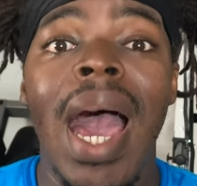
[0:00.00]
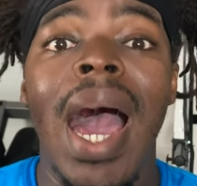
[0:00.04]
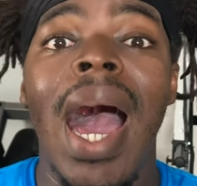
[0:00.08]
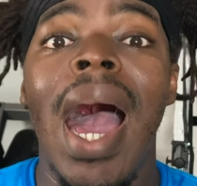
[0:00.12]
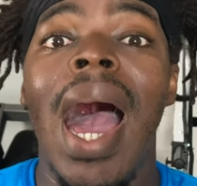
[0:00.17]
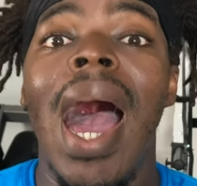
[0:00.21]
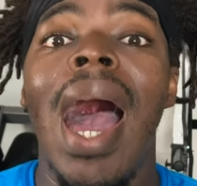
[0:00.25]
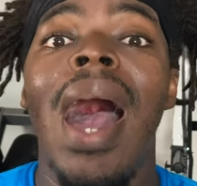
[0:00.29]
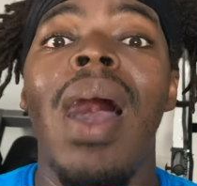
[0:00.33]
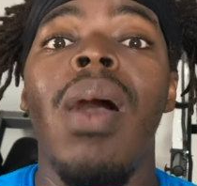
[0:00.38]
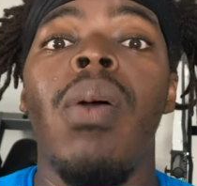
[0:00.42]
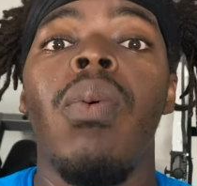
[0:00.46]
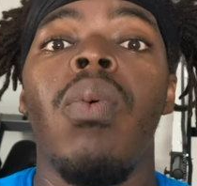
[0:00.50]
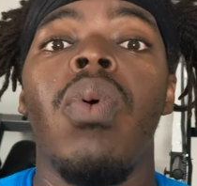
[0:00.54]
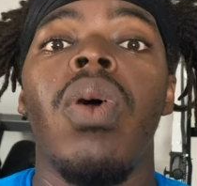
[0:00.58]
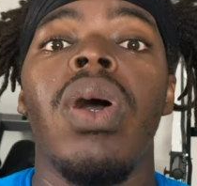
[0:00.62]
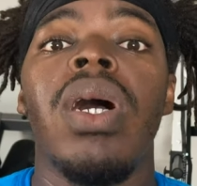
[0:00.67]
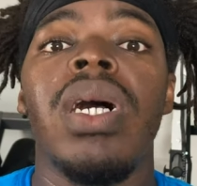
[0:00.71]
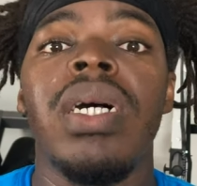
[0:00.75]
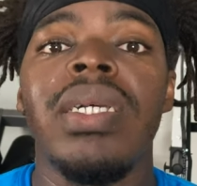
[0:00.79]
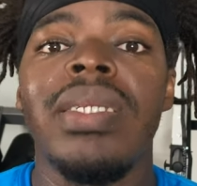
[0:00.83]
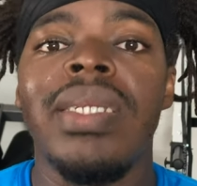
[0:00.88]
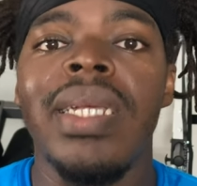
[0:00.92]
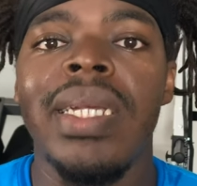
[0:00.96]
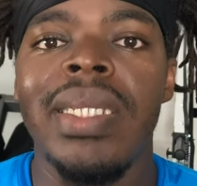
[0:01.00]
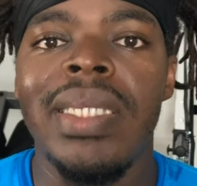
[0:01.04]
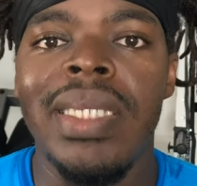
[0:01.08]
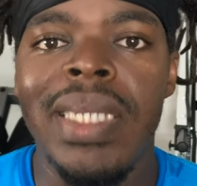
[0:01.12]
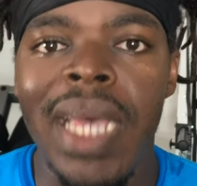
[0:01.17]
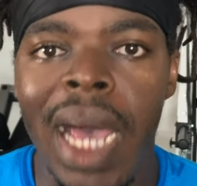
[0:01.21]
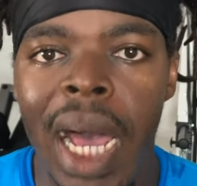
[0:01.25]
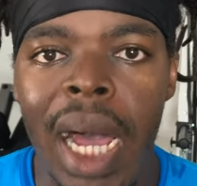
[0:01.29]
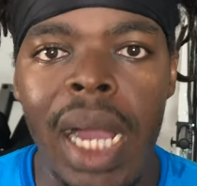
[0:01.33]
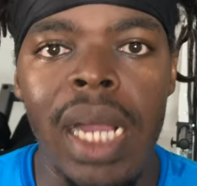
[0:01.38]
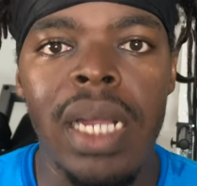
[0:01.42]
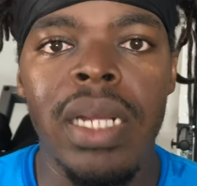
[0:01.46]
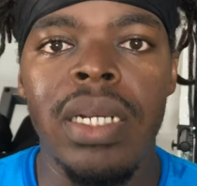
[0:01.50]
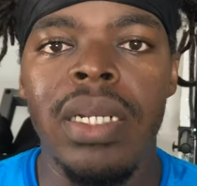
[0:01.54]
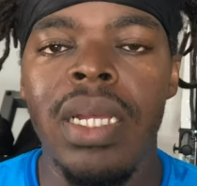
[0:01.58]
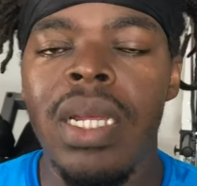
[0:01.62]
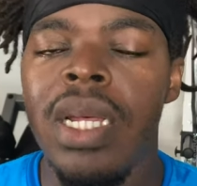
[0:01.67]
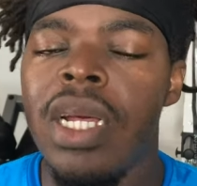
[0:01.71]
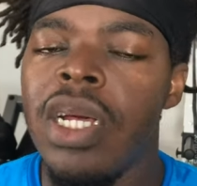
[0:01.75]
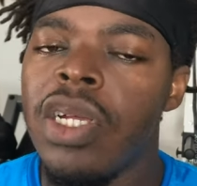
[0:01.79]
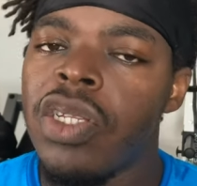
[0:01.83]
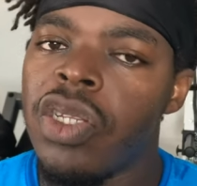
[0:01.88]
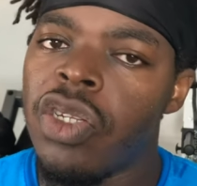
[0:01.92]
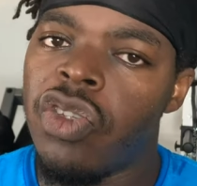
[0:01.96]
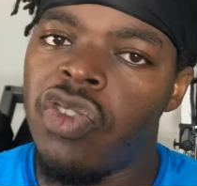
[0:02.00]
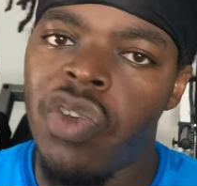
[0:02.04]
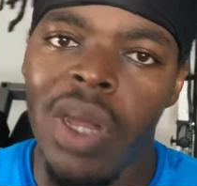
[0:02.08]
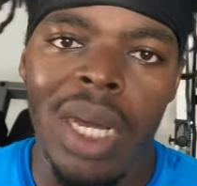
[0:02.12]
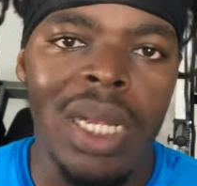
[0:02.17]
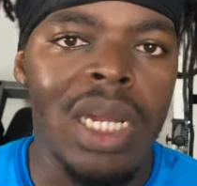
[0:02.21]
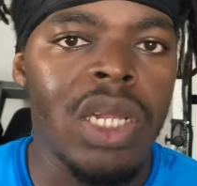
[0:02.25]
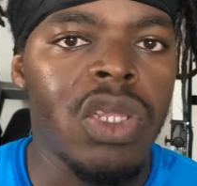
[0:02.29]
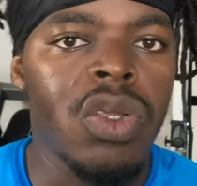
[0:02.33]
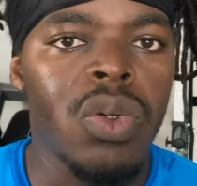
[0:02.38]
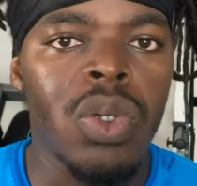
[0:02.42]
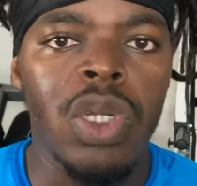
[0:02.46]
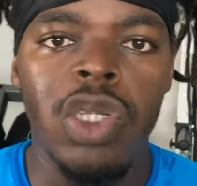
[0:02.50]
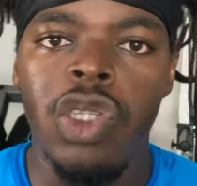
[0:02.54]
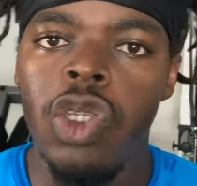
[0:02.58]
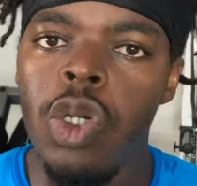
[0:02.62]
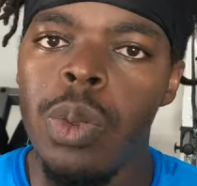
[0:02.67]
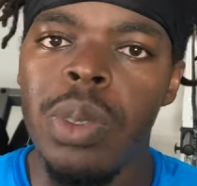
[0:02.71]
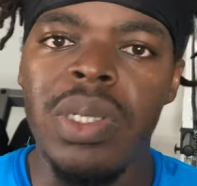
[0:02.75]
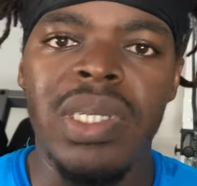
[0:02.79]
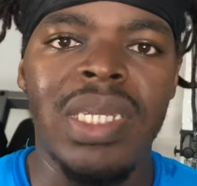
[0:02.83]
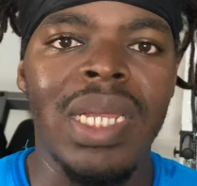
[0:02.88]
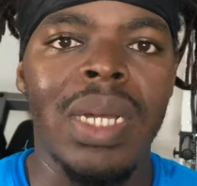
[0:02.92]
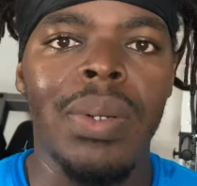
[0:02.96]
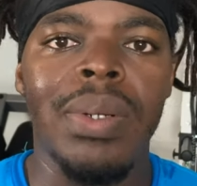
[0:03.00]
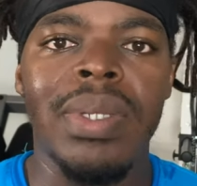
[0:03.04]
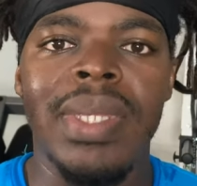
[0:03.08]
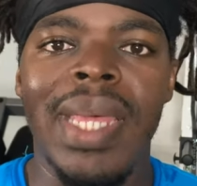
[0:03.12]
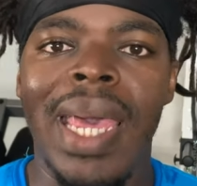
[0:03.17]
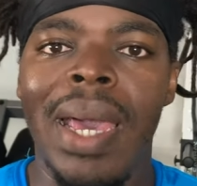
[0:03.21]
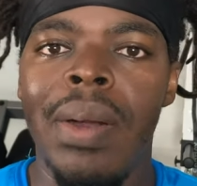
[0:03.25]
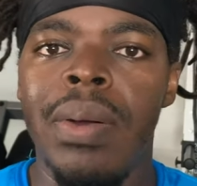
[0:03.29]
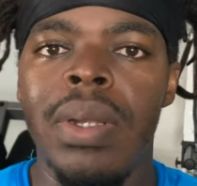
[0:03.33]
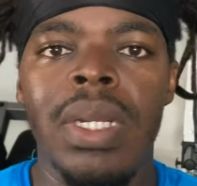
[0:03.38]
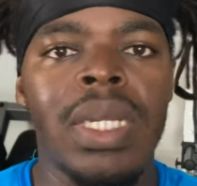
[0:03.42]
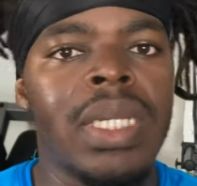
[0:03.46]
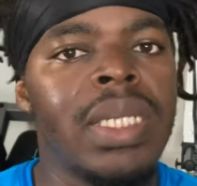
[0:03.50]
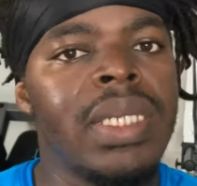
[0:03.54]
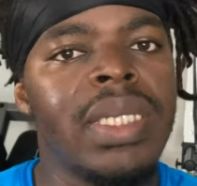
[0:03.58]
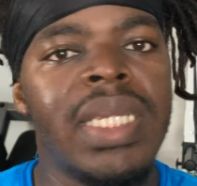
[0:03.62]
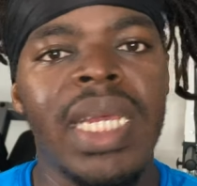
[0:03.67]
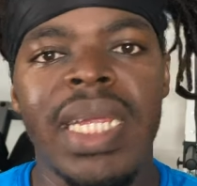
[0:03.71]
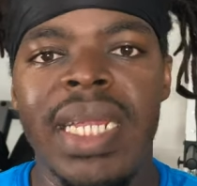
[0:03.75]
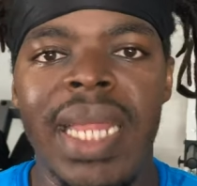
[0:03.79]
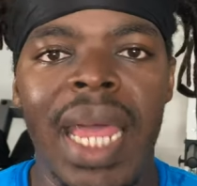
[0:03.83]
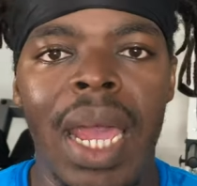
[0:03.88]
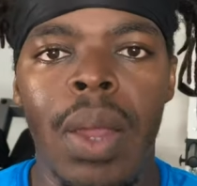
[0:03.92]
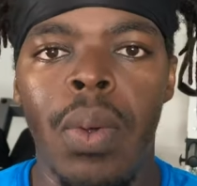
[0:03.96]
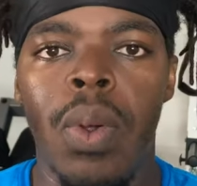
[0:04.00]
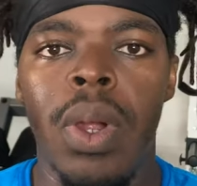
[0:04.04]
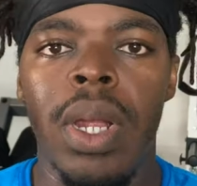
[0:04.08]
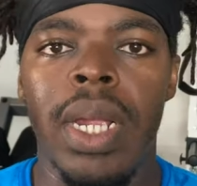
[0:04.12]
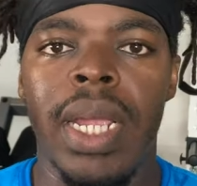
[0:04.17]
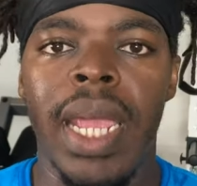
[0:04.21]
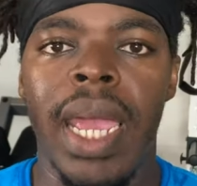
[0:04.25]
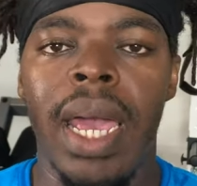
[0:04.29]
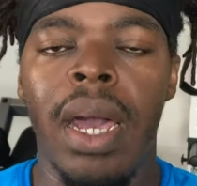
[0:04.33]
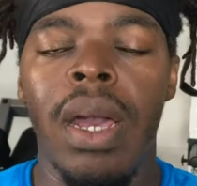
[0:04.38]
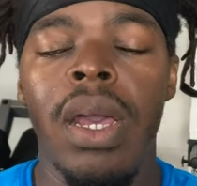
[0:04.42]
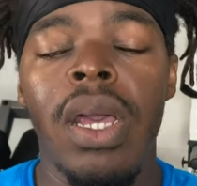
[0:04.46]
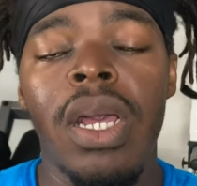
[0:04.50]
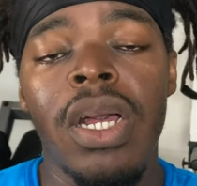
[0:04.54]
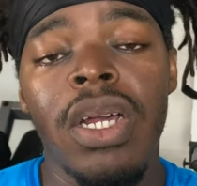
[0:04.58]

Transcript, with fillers: I was tired. So trying to do a superset with that one did not work out.